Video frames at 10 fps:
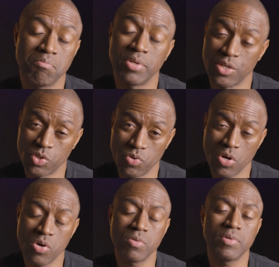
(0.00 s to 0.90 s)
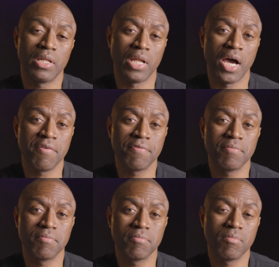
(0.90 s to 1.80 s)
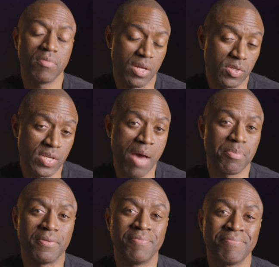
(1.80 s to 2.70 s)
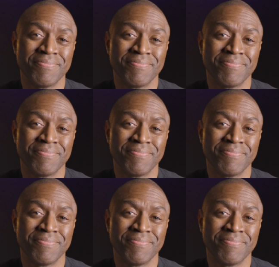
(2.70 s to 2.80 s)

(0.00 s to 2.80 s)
But as you know, in life, things happen.